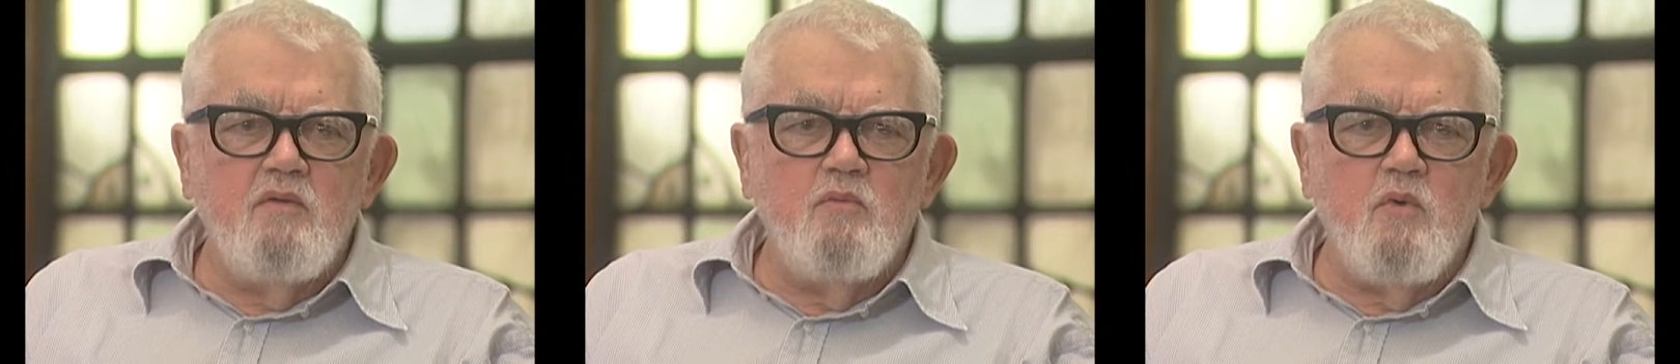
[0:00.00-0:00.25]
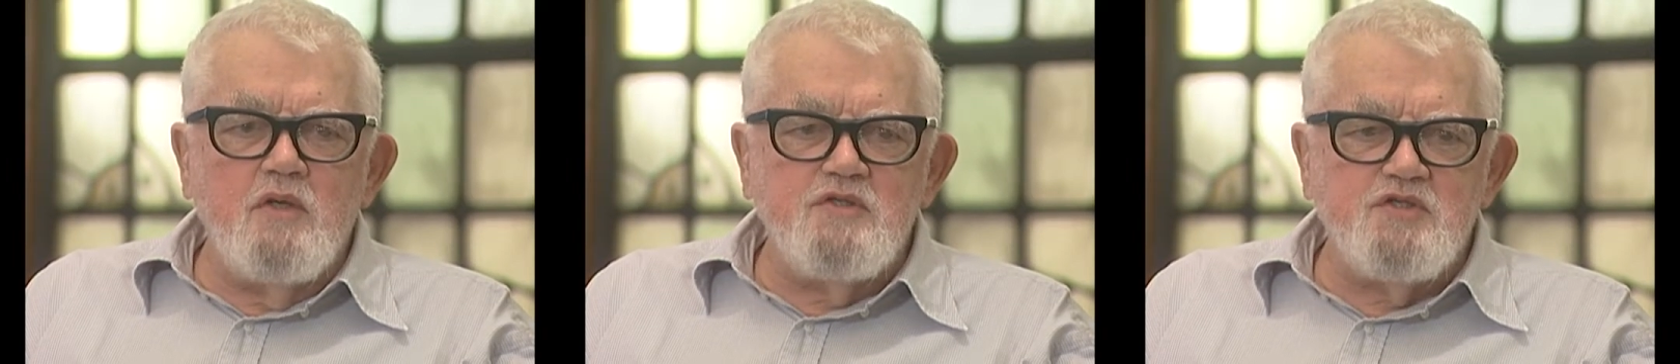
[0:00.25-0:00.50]

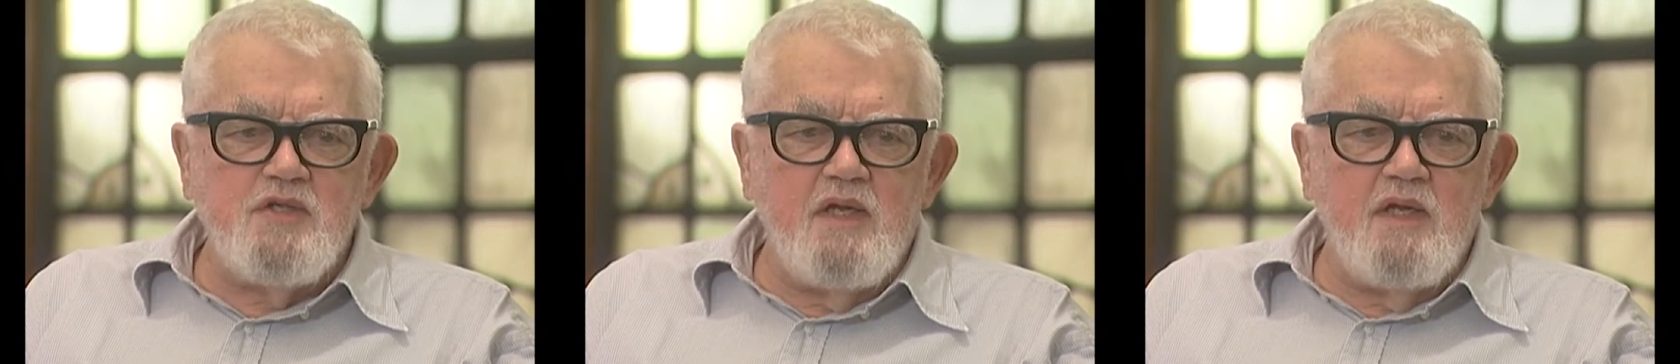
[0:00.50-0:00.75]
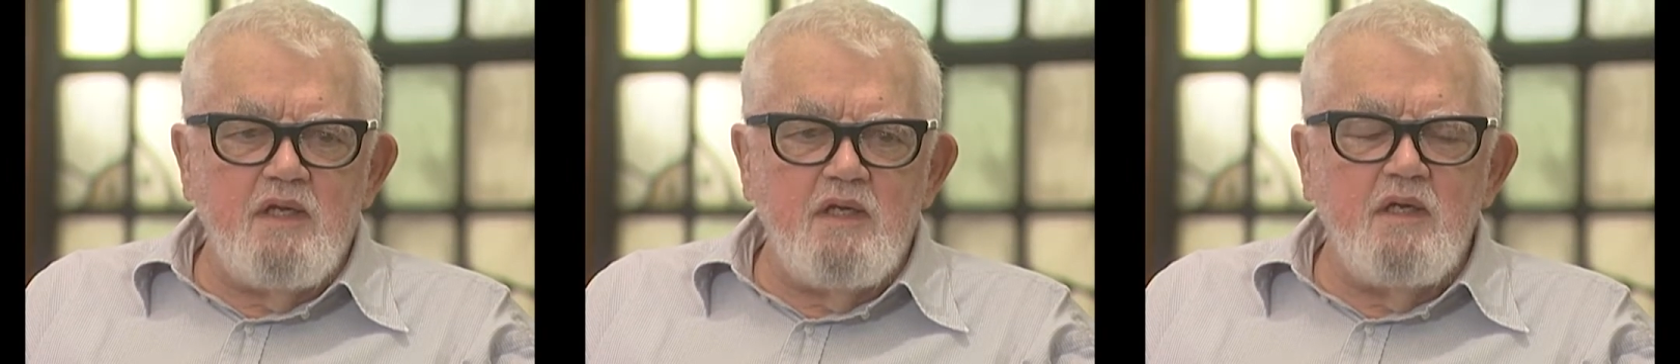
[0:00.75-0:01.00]
was
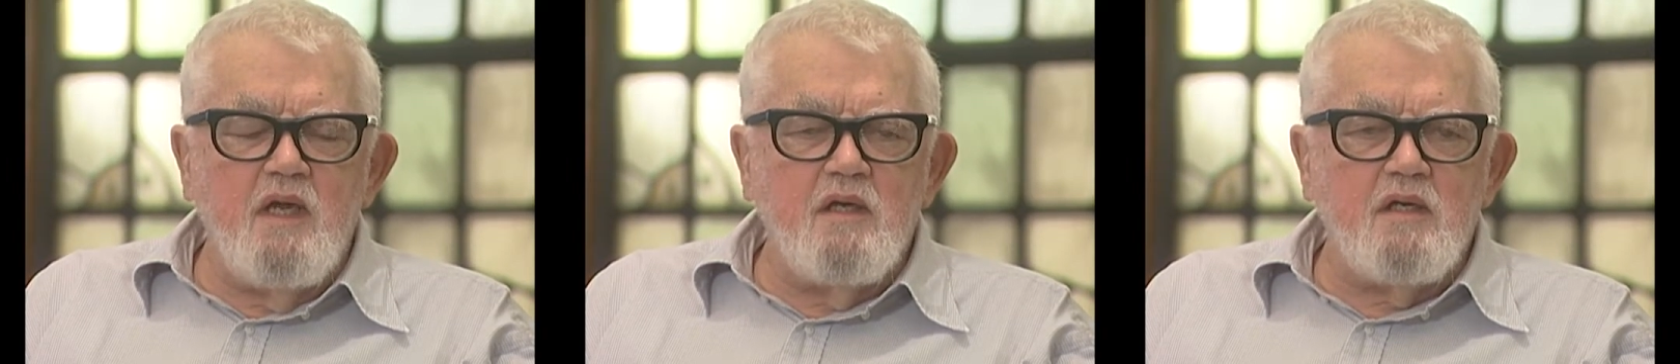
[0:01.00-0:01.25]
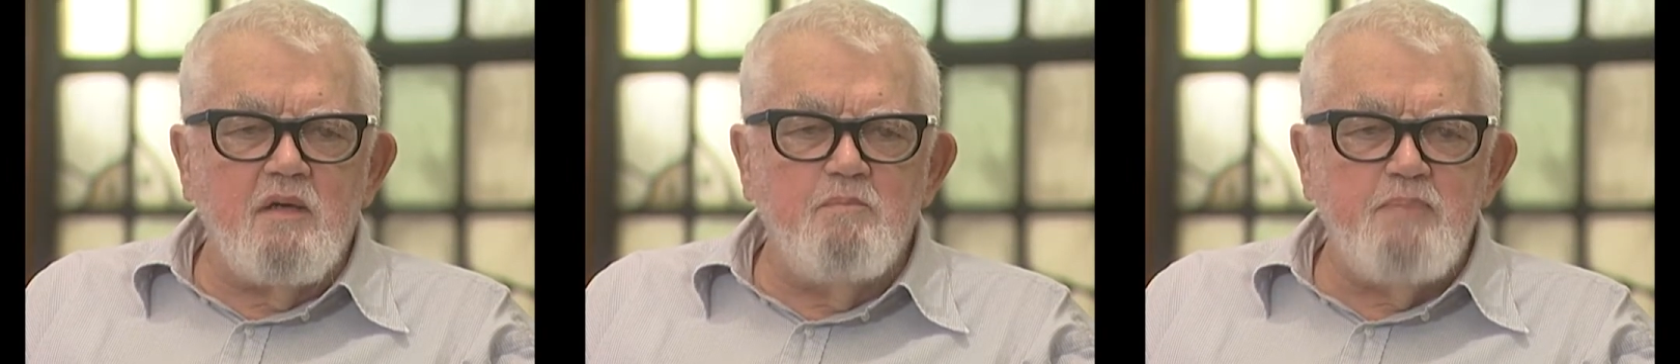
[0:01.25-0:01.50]
a, a
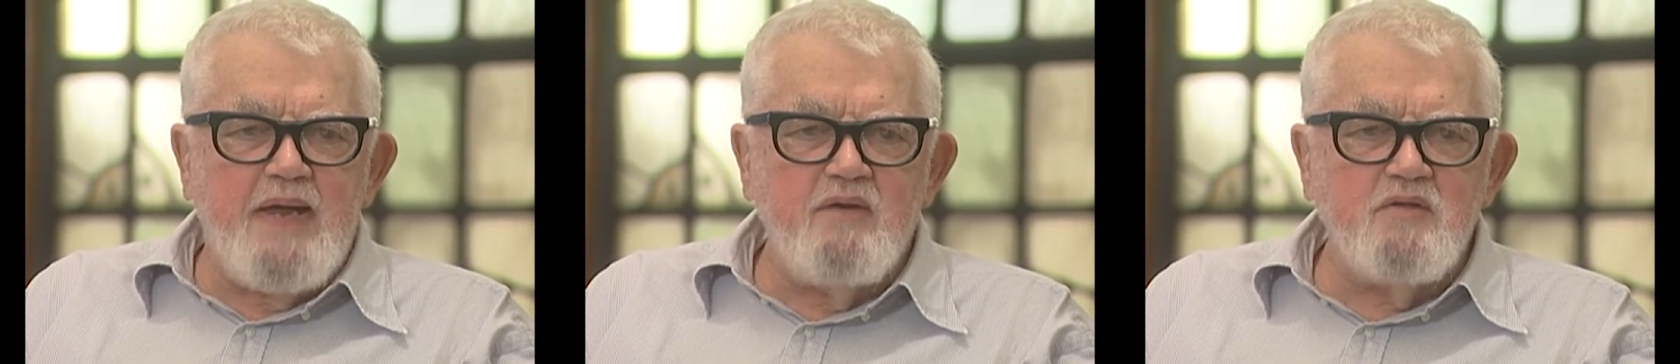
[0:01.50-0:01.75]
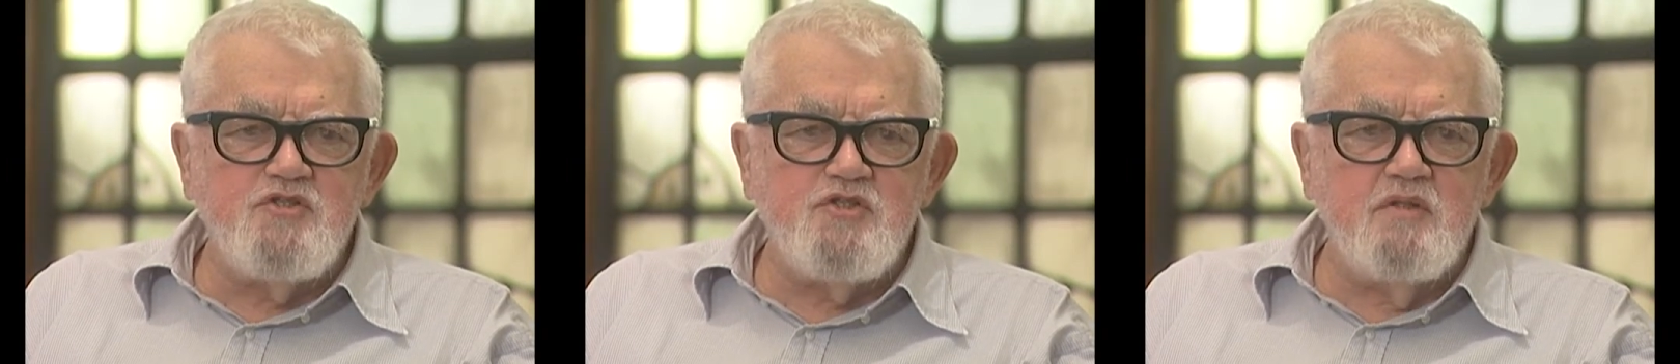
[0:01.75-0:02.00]

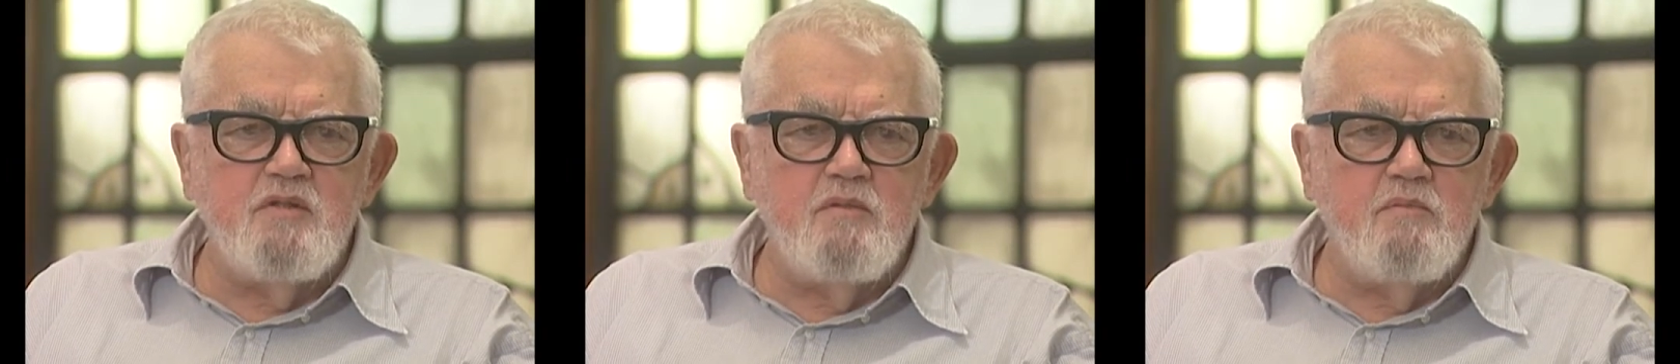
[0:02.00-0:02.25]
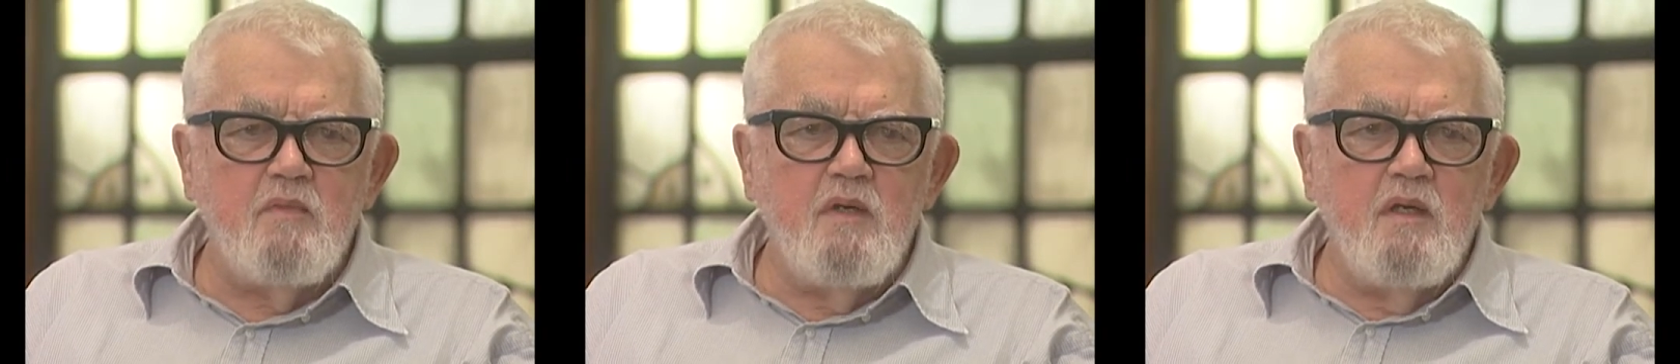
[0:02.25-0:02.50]
comparison